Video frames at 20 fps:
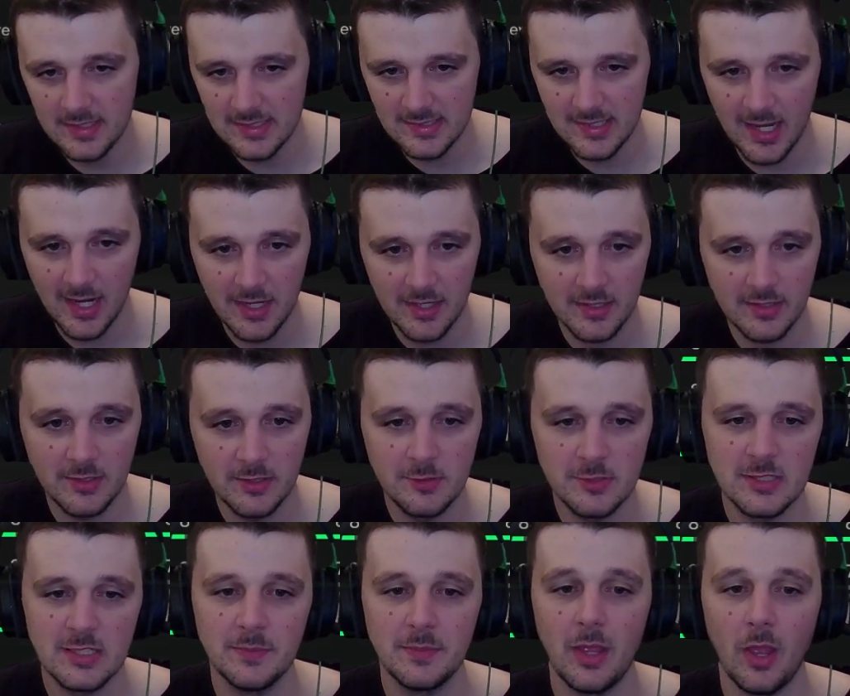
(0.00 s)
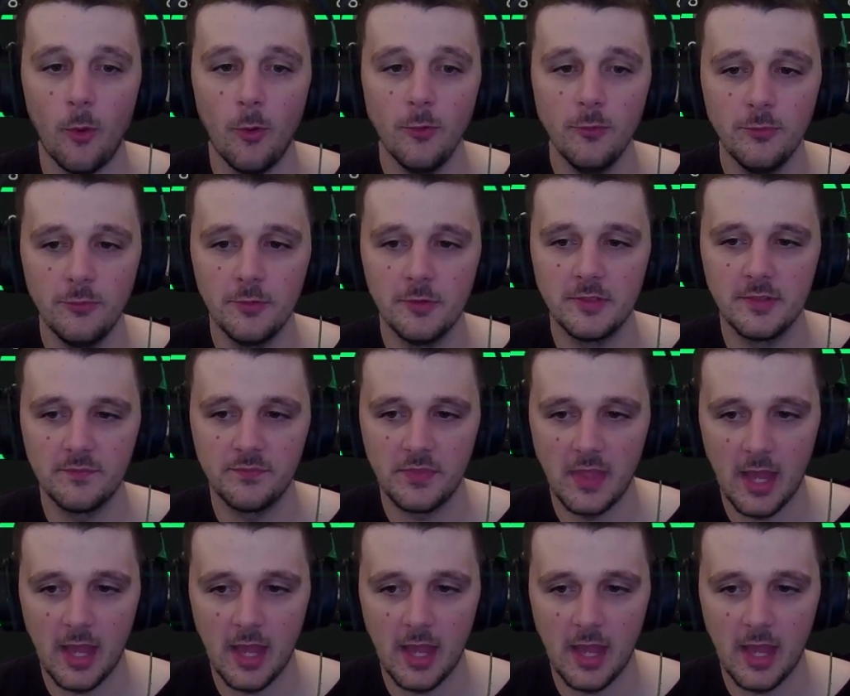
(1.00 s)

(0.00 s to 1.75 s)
This guy used to be hundreds of